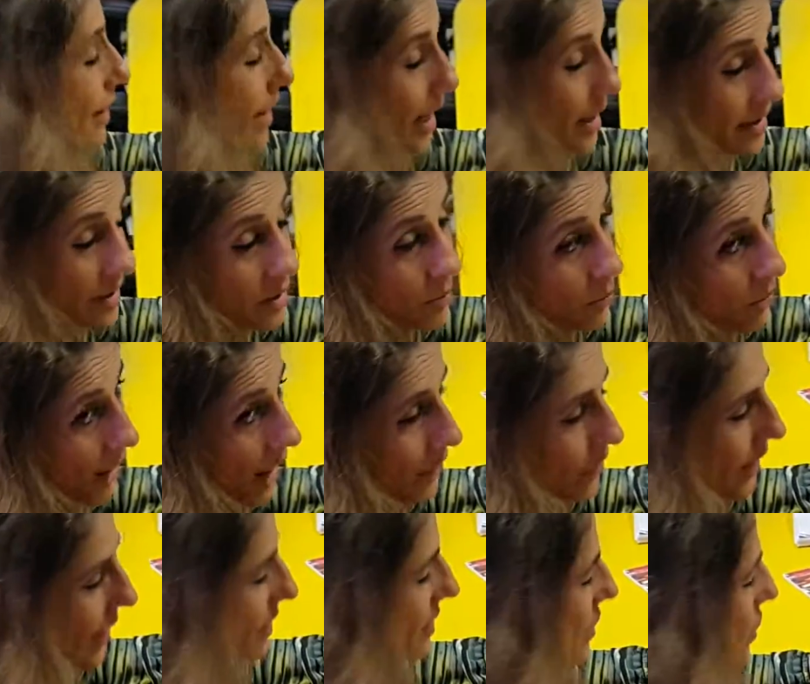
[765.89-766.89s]
and I did buy
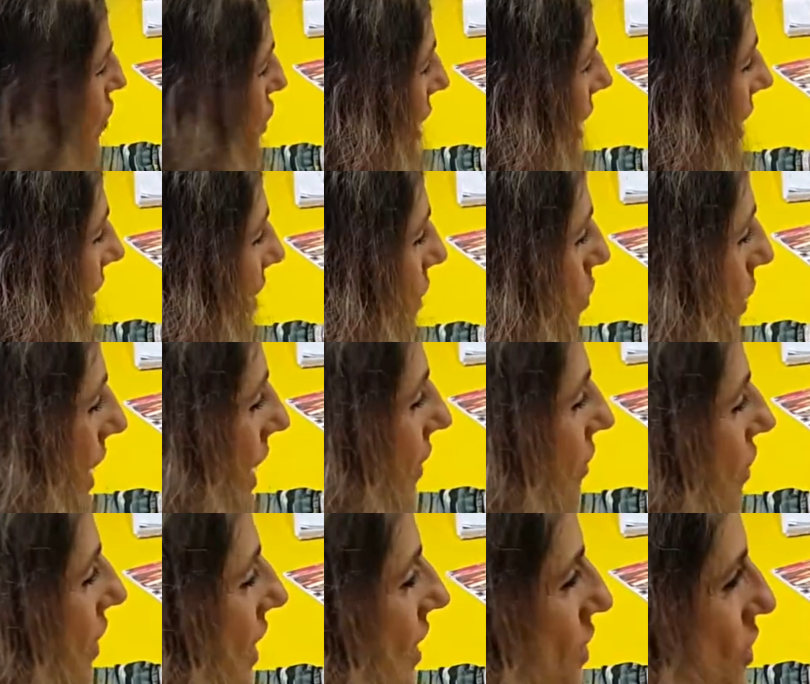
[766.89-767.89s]
that jacket
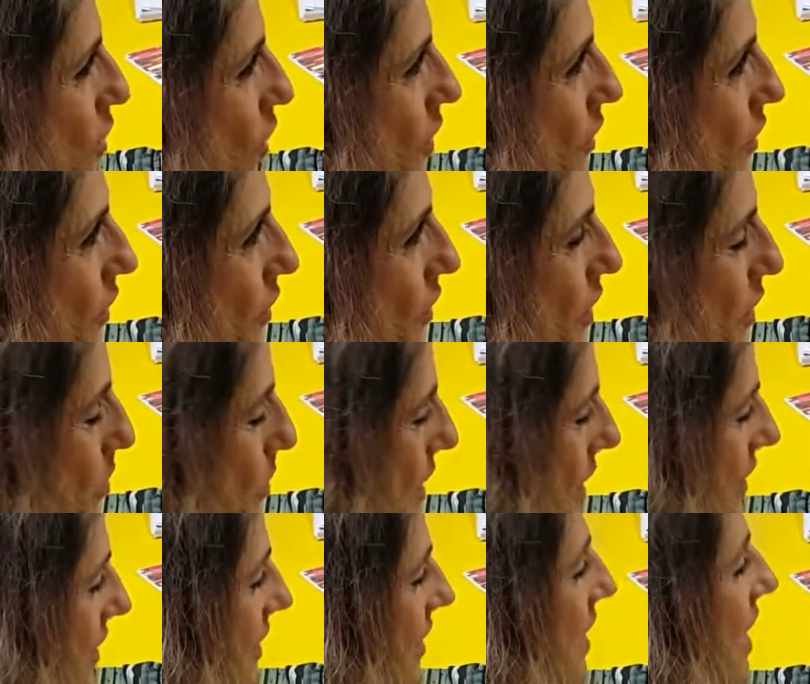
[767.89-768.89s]
after I saw it on
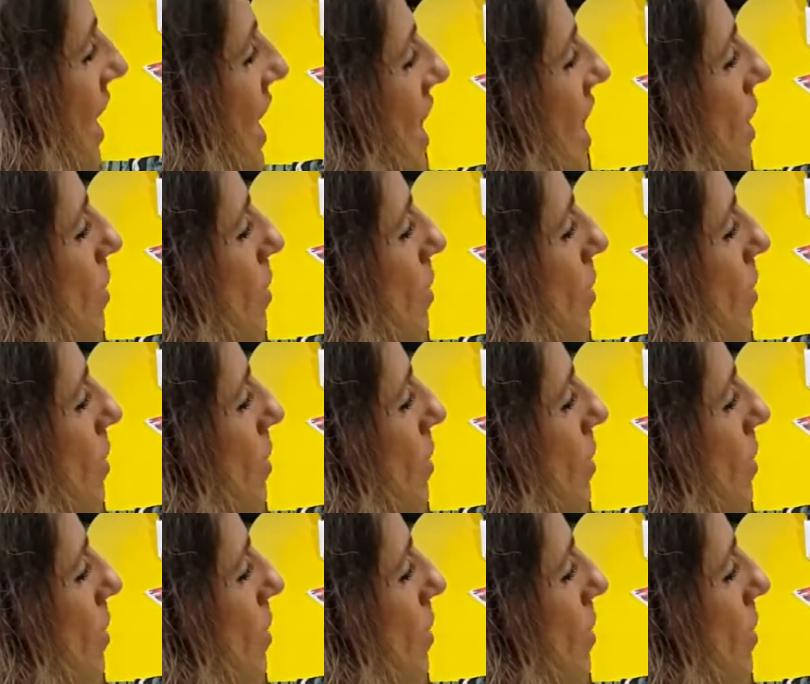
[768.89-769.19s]
Herminia,